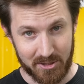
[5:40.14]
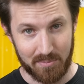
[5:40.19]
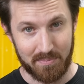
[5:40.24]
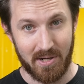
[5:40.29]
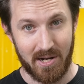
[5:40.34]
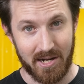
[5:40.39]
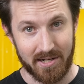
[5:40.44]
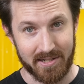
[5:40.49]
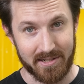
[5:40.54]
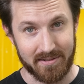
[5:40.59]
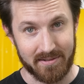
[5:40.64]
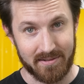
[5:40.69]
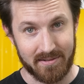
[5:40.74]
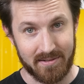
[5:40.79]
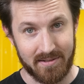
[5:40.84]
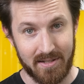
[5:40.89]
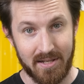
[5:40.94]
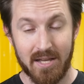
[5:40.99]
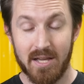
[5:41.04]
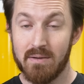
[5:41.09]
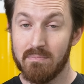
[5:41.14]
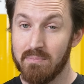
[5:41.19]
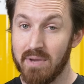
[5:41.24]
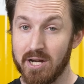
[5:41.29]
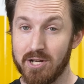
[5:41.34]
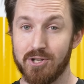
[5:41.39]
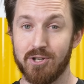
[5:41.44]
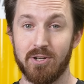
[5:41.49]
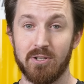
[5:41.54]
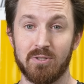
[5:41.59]
your pocket.
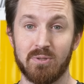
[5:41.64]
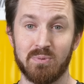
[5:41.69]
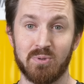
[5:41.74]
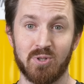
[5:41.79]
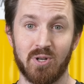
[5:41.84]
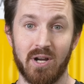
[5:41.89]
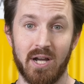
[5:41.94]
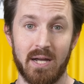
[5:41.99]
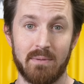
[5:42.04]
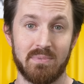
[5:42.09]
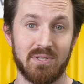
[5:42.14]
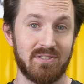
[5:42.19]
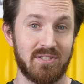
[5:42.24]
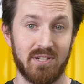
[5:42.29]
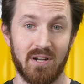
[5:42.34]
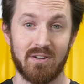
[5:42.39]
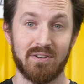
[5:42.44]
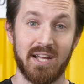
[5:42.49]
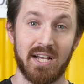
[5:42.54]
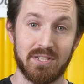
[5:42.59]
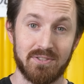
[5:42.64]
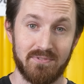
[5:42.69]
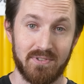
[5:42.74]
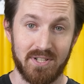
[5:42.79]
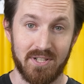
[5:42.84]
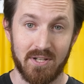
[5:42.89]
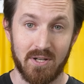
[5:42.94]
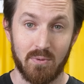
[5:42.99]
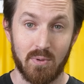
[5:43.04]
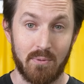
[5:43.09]
Make sure you subscribe to see our next
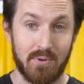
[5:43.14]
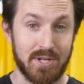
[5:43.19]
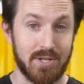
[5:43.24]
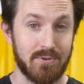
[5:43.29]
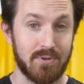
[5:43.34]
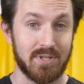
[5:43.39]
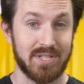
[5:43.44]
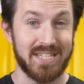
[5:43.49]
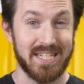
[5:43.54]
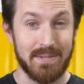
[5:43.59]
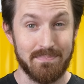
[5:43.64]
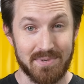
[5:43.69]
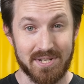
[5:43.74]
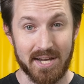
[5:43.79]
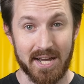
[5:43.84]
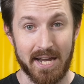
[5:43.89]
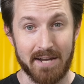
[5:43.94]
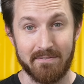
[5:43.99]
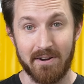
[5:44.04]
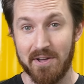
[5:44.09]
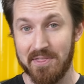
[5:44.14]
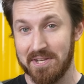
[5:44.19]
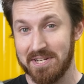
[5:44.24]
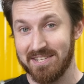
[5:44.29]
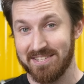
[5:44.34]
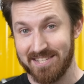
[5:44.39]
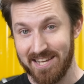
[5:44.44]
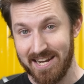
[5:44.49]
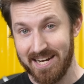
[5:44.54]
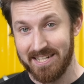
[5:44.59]
video where we do a deep dive on the
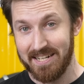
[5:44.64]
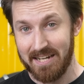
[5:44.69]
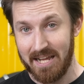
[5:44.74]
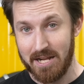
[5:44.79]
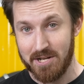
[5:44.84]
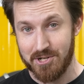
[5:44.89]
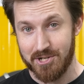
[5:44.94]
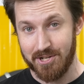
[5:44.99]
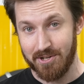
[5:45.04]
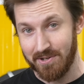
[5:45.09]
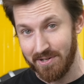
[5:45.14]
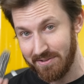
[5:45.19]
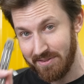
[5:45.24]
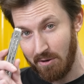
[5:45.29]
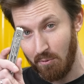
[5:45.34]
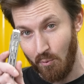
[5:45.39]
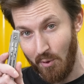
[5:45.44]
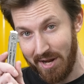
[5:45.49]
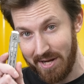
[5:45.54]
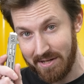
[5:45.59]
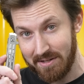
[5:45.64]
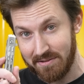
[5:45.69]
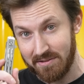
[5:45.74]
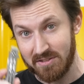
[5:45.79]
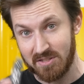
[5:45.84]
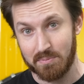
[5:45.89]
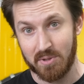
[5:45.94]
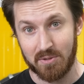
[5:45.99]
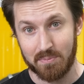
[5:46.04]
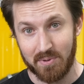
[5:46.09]
design and engineering that went into the
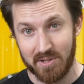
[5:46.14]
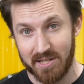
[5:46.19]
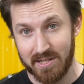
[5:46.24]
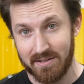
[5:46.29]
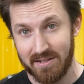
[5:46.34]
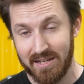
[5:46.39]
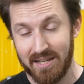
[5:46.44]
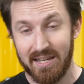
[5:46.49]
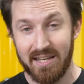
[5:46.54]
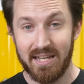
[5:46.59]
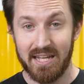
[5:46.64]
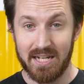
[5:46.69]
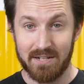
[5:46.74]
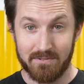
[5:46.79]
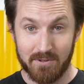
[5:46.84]
Smith blade, and